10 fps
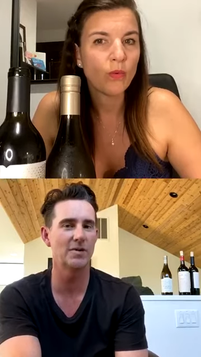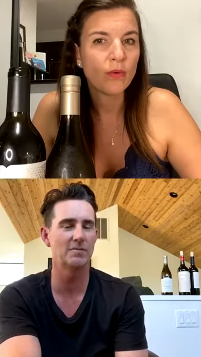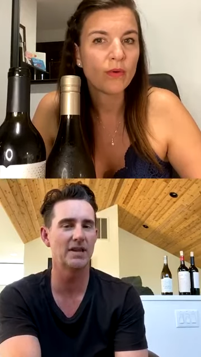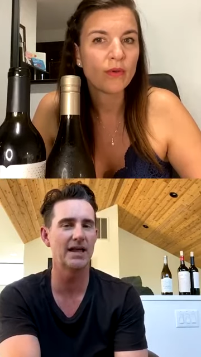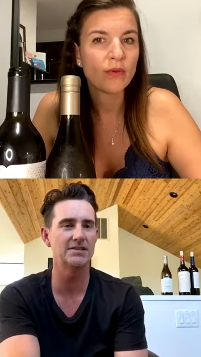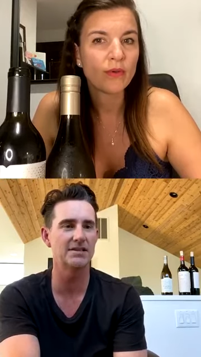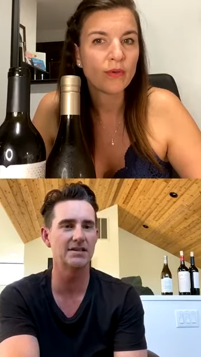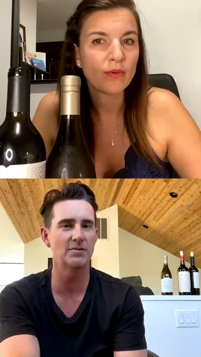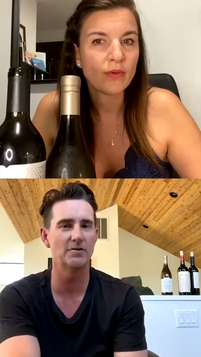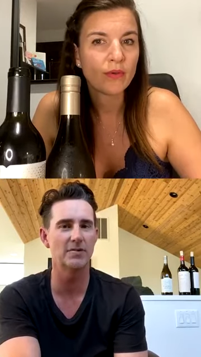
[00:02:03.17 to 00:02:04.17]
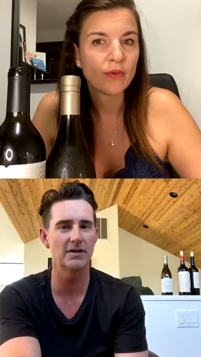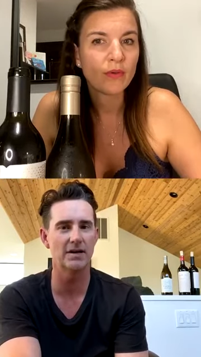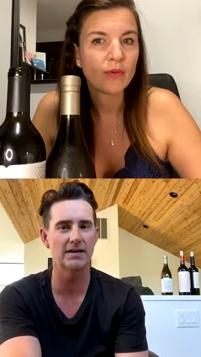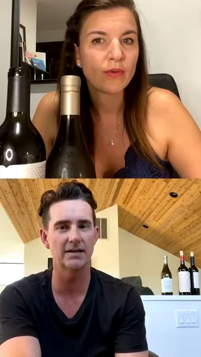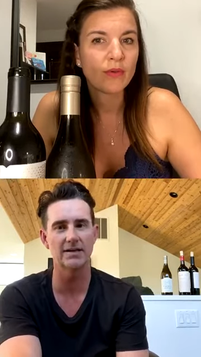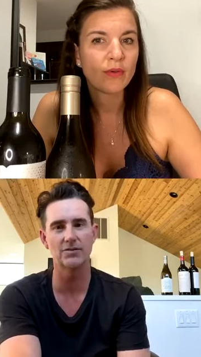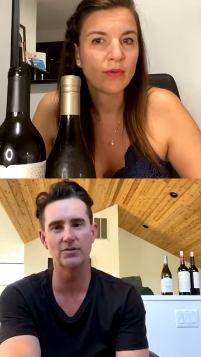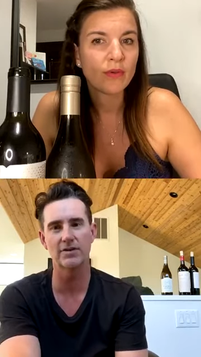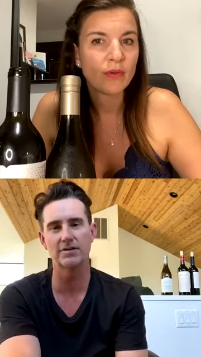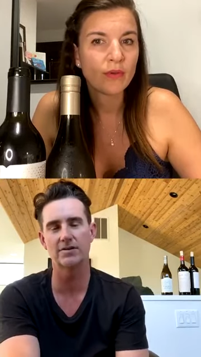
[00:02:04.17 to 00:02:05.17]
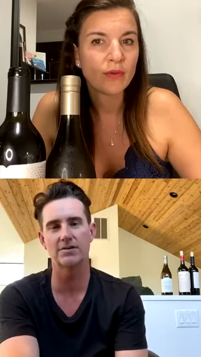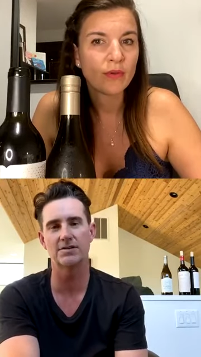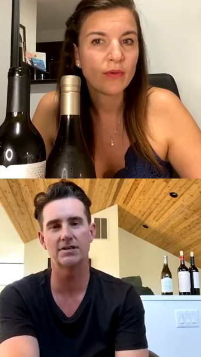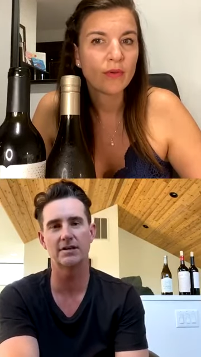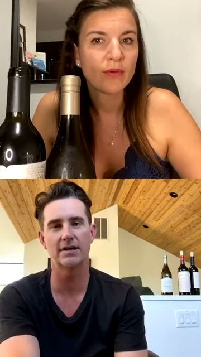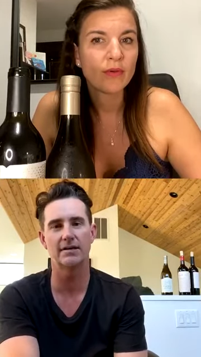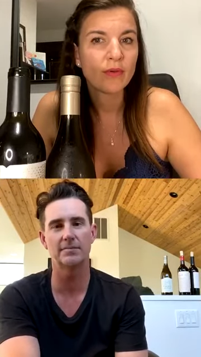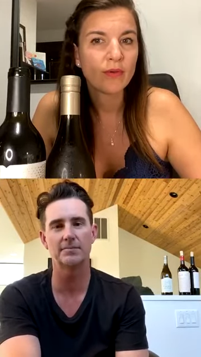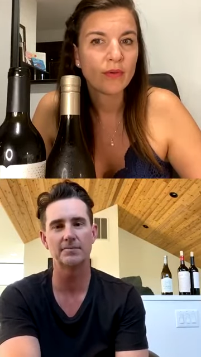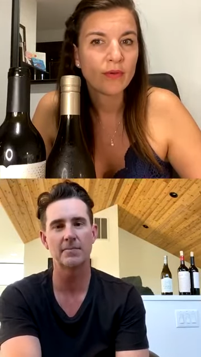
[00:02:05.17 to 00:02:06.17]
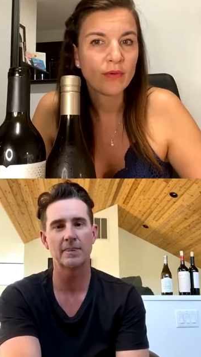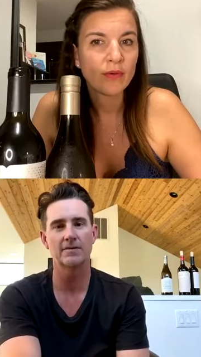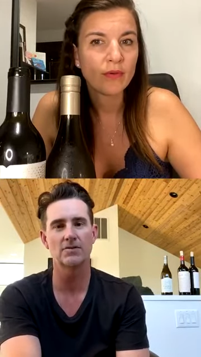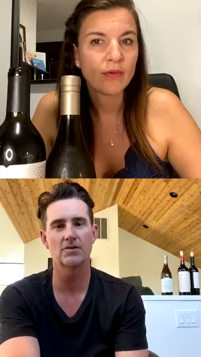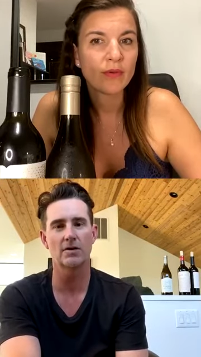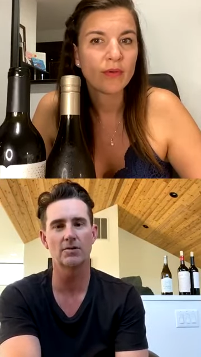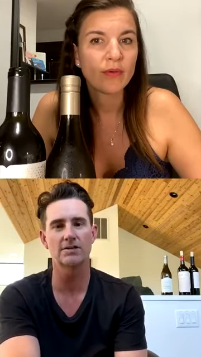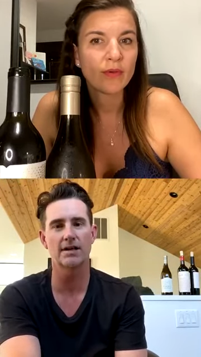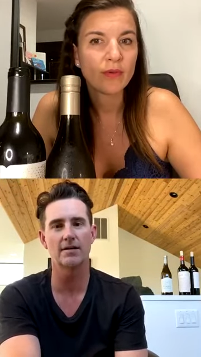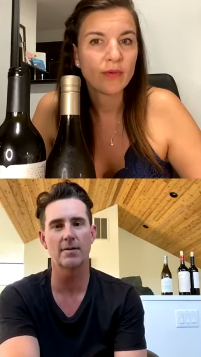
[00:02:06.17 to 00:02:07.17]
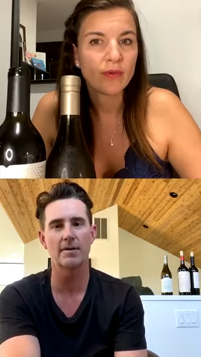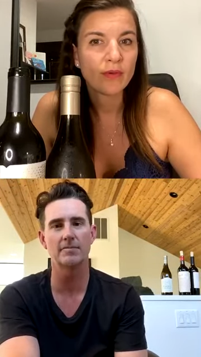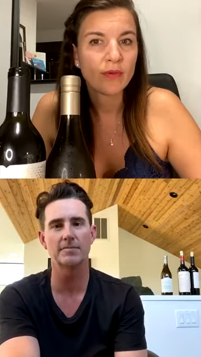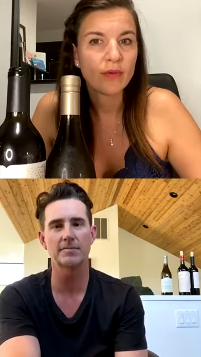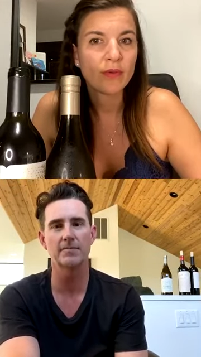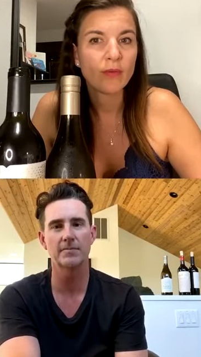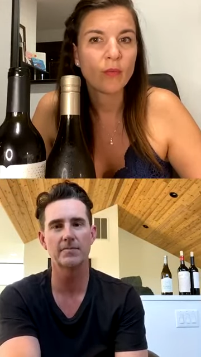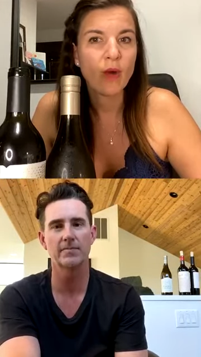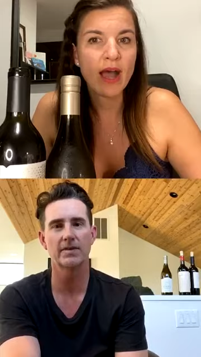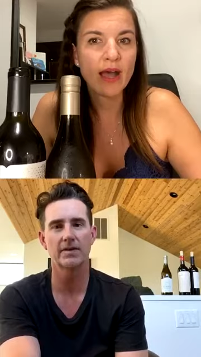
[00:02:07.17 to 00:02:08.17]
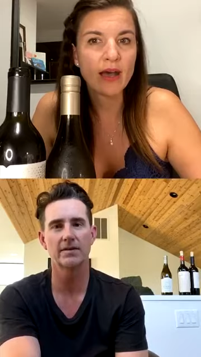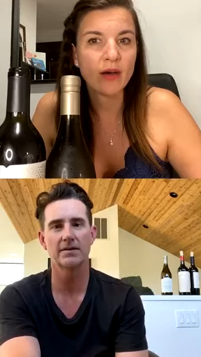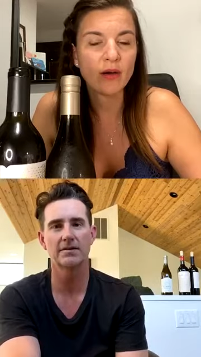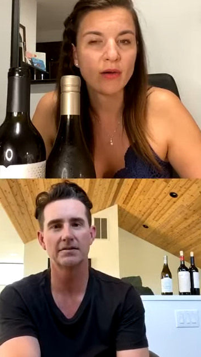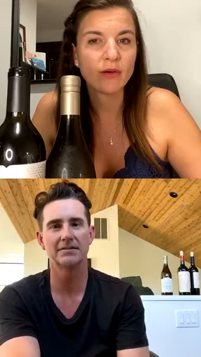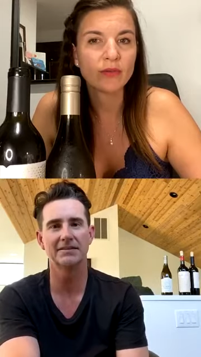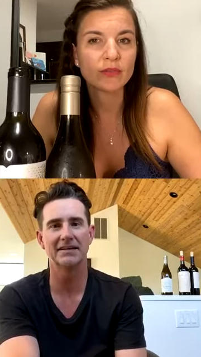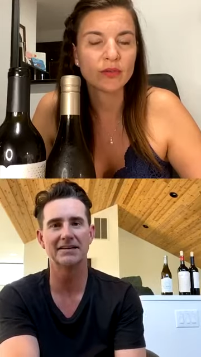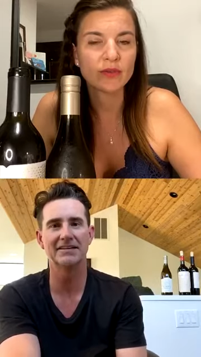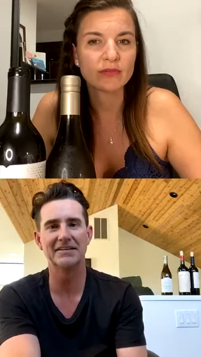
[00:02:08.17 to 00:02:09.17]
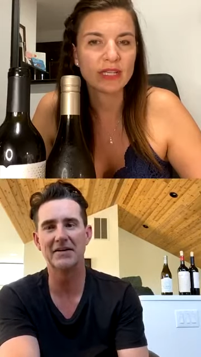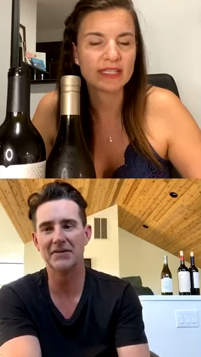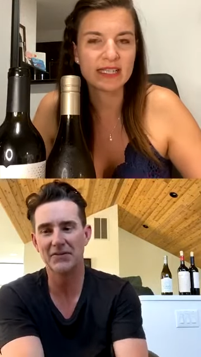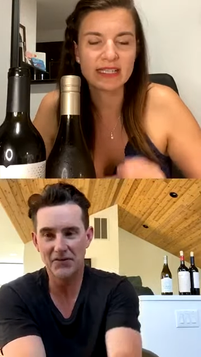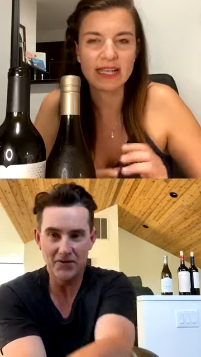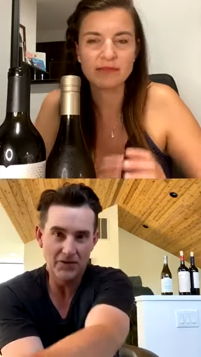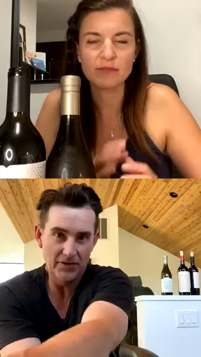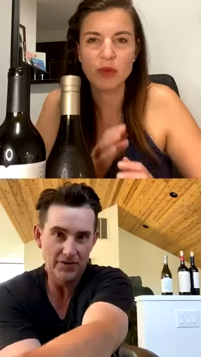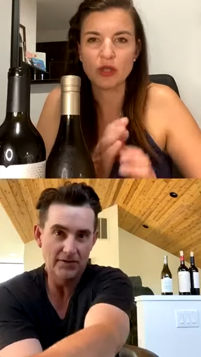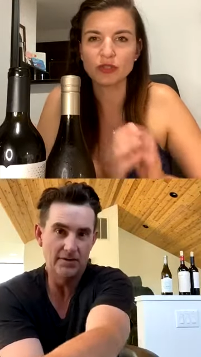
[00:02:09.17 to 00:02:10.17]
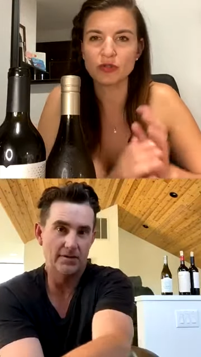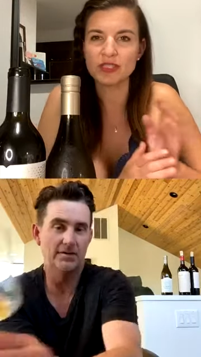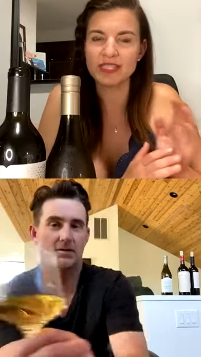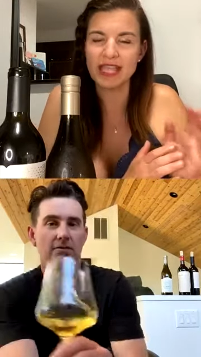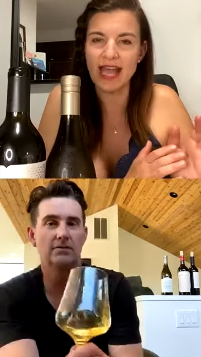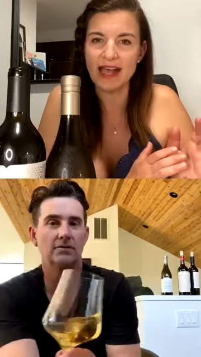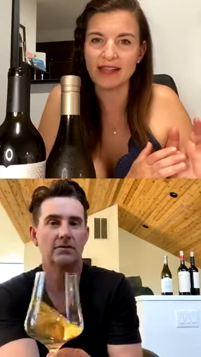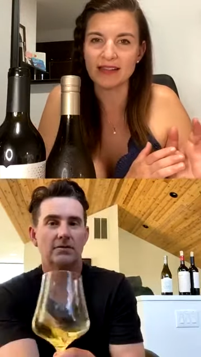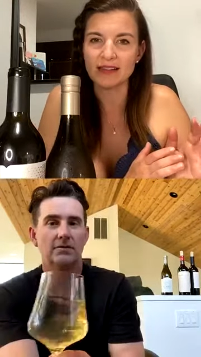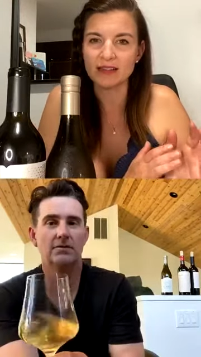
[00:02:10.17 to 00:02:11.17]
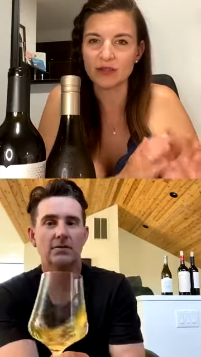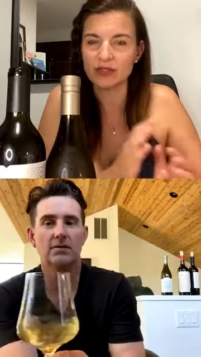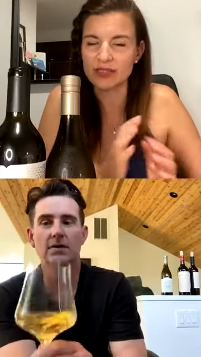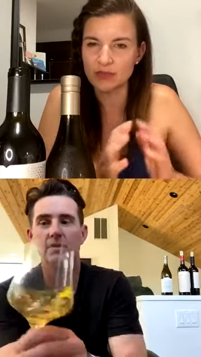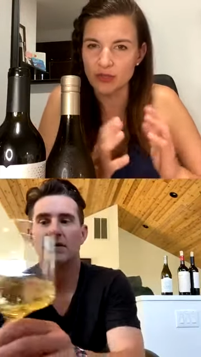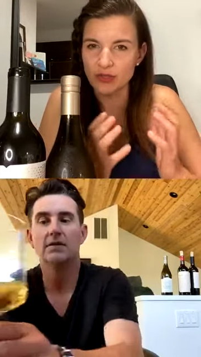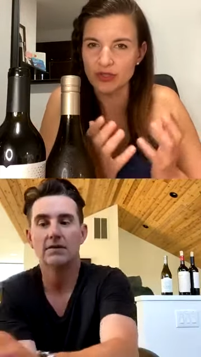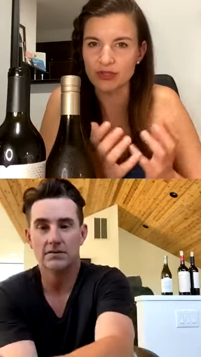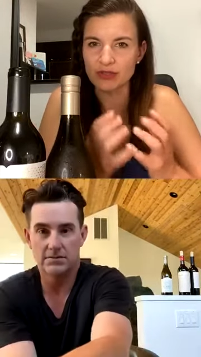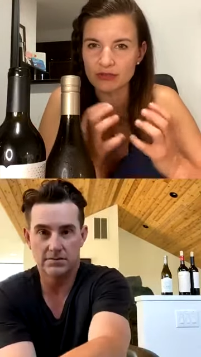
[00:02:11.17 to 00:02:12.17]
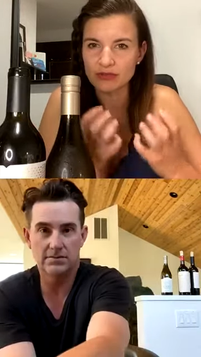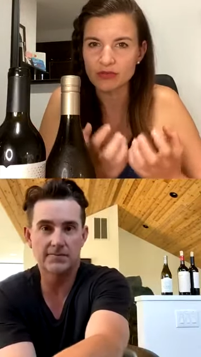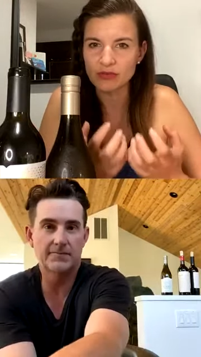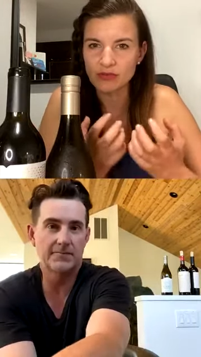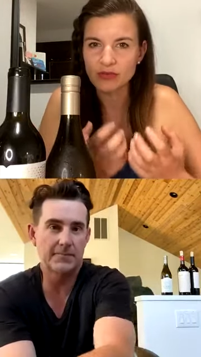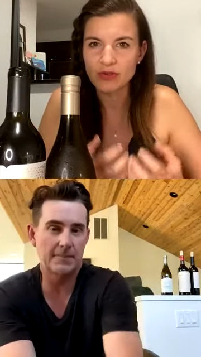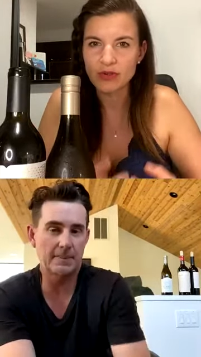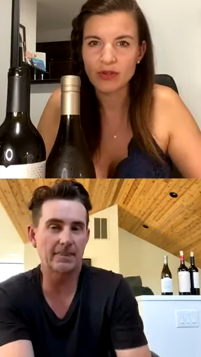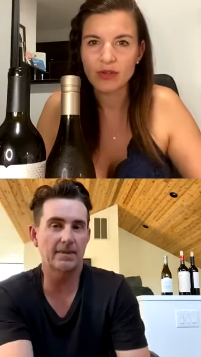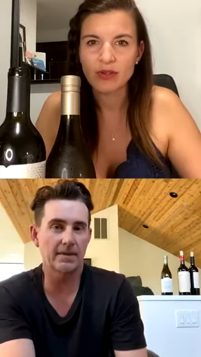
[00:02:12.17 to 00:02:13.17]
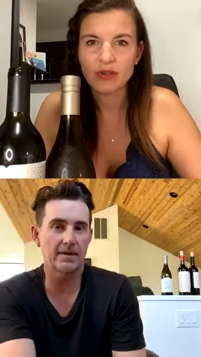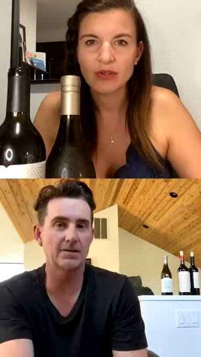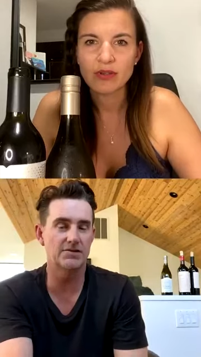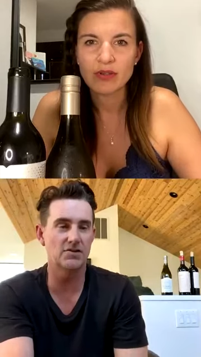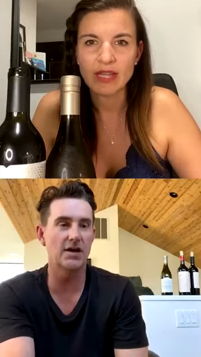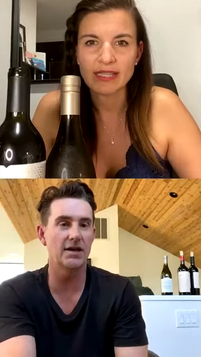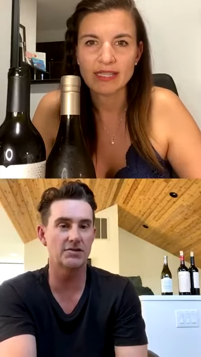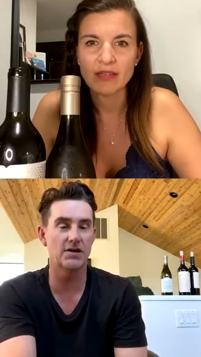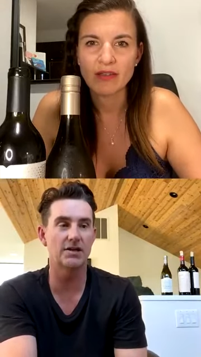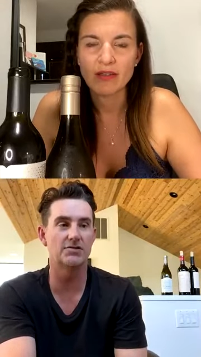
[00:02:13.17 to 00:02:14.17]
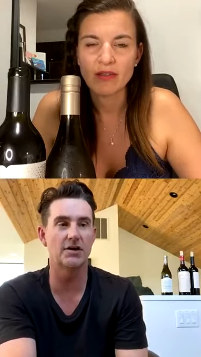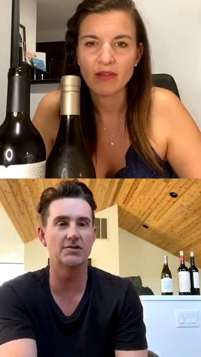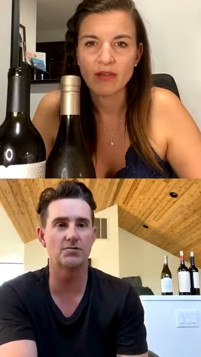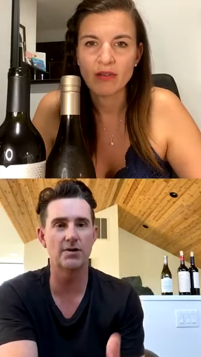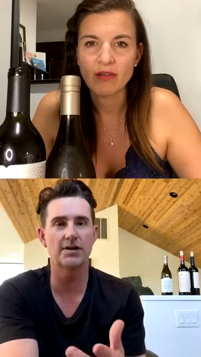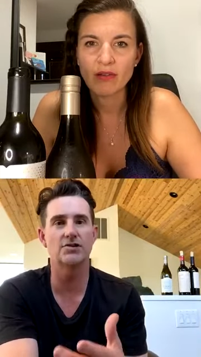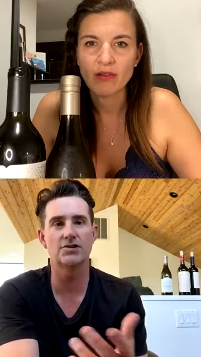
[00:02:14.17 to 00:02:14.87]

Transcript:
Speaker 1: planting and we've been uh, getting new vineyards and um, so yeah, we're excited about it. Wow. Yeah. So
Speaker 2: is it like Bordeaux style or it's more?
Speaker 1: It's it's it's it's rich. It's